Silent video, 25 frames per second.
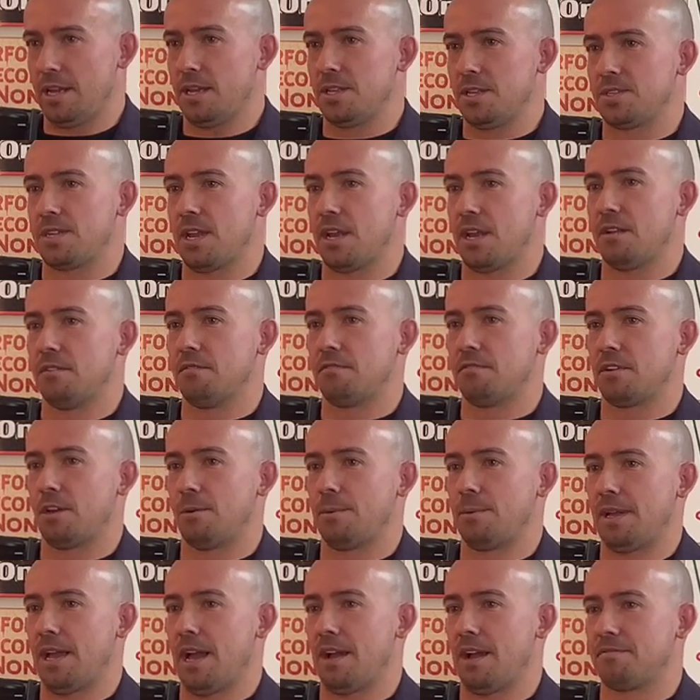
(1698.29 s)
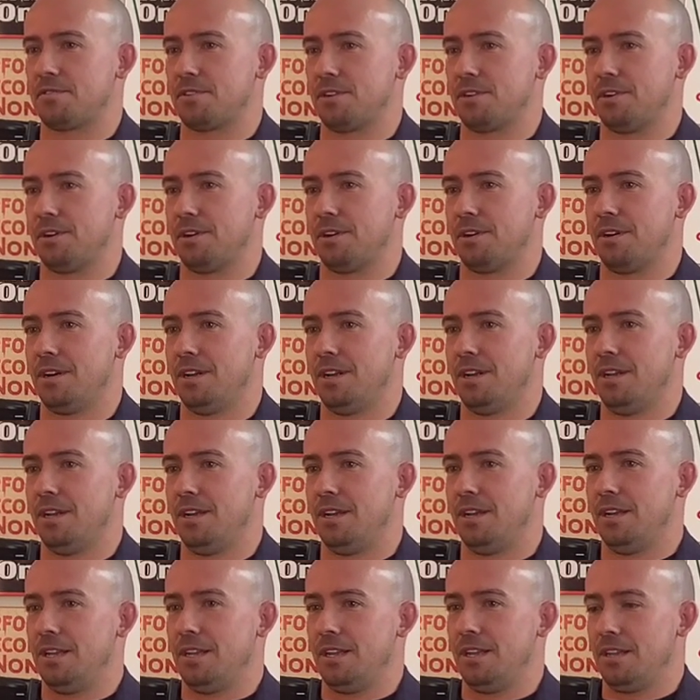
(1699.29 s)
instead of coming after
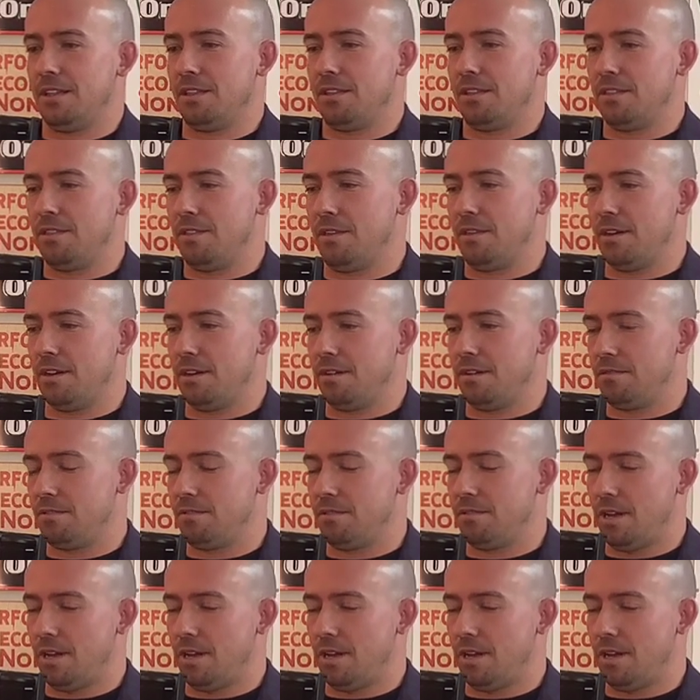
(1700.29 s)
the